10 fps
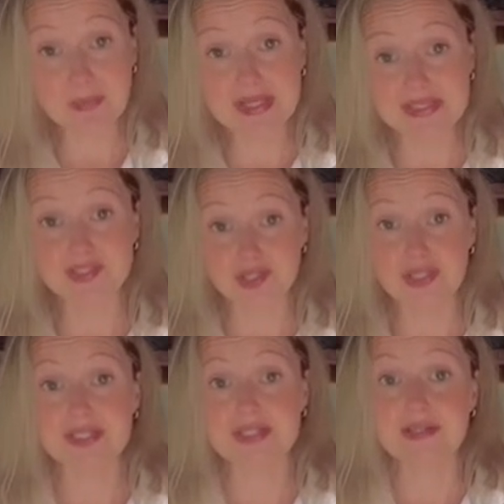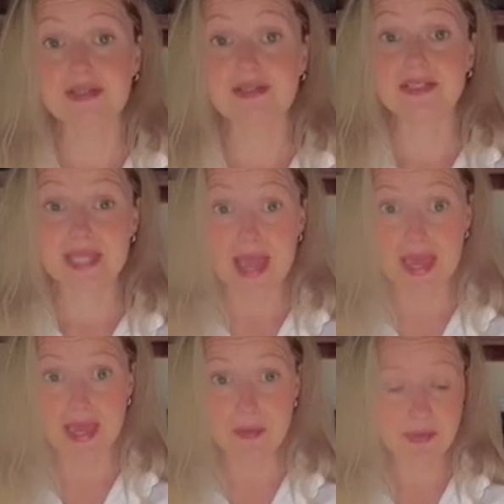isn't just
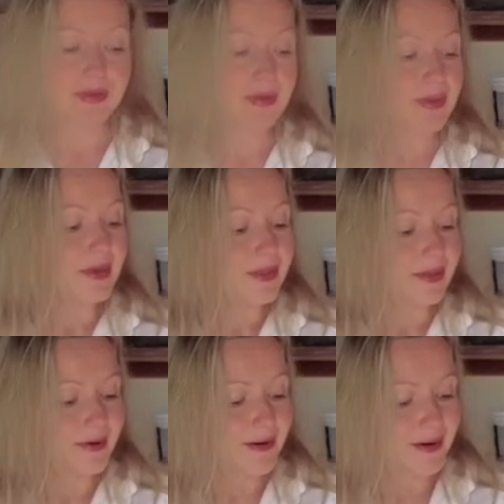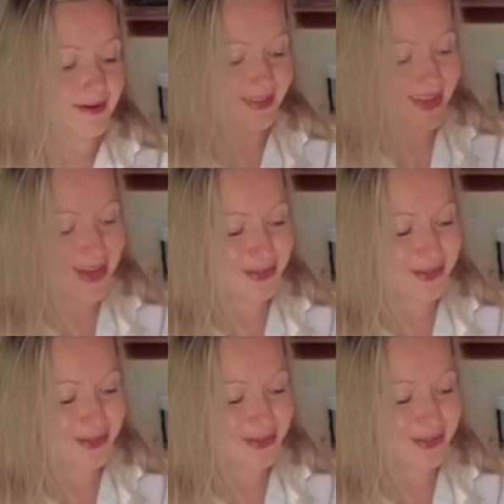tape. There are a lot of